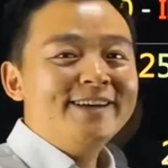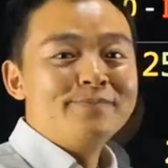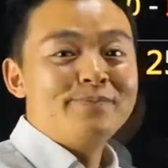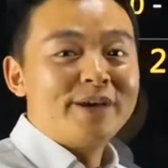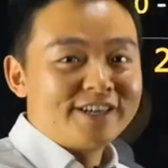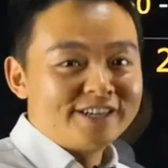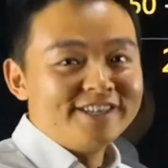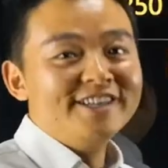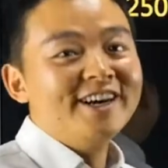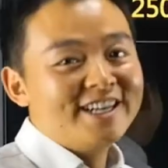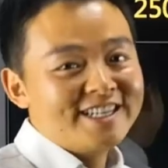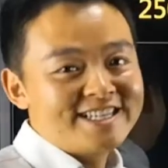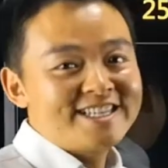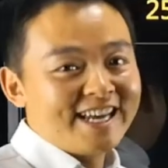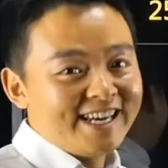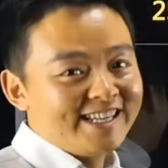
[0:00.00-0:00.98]
better not
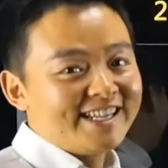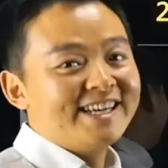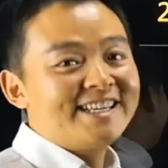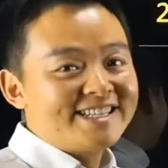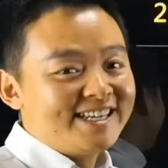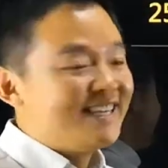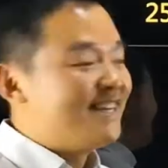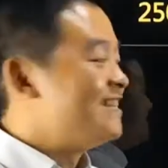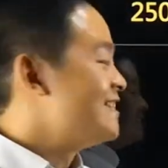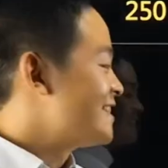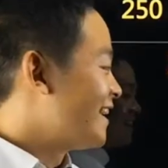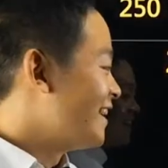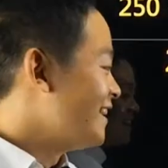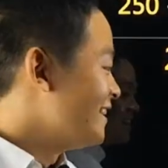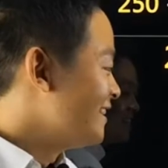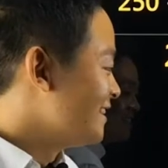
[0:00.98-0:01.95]
say that in
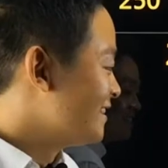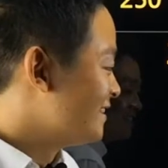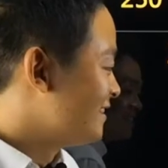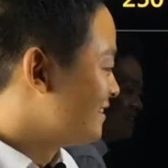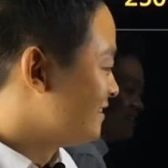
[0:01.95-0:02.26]
China.